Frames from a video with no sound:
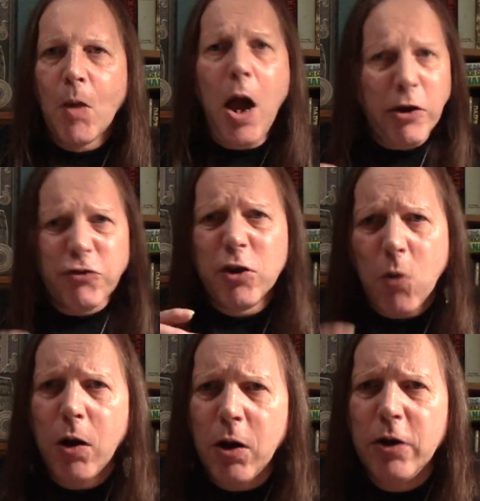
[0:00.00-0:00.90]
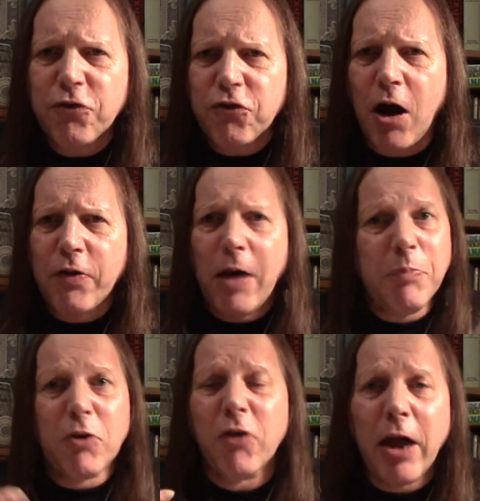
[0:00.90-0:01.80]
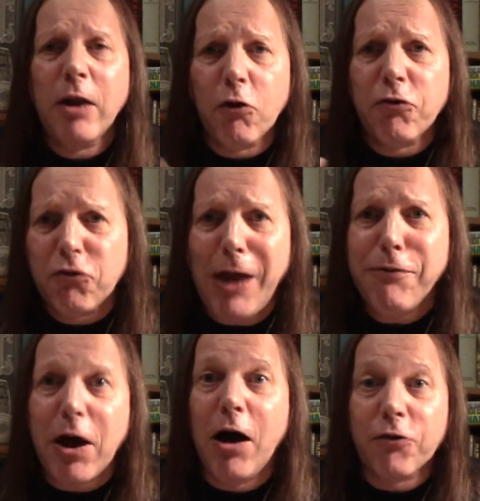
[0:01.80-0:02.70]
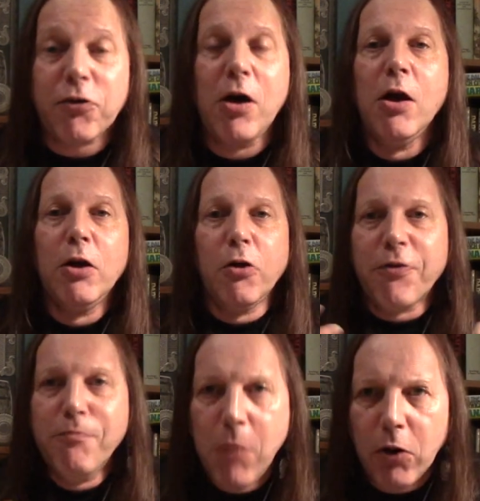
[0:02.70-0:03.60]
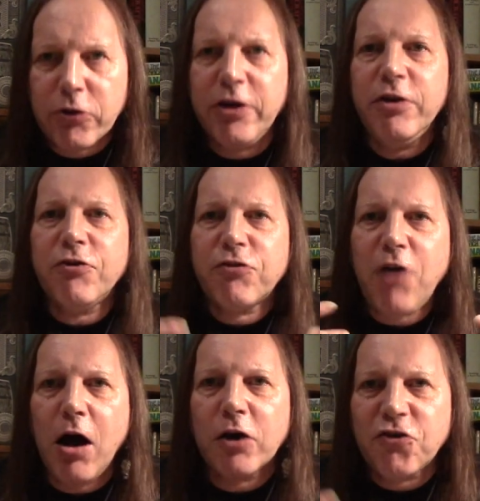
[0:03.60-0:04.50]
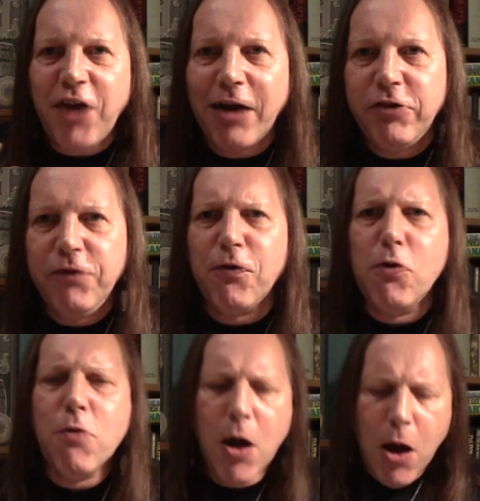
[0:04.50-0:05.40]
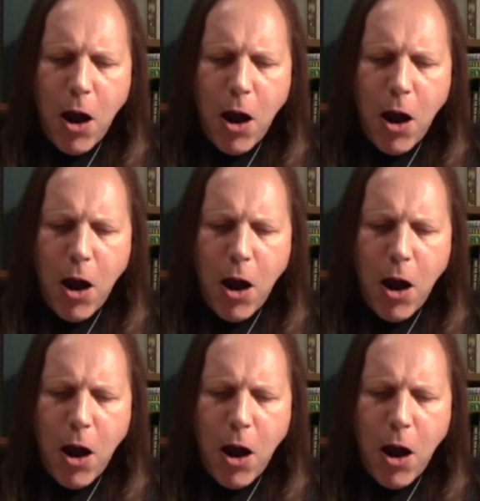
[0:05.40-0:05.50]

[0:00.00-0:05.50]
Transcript: I actually quite like the start of that because I get lots of stout cask, lots of maltiness, dark, stouty fruit.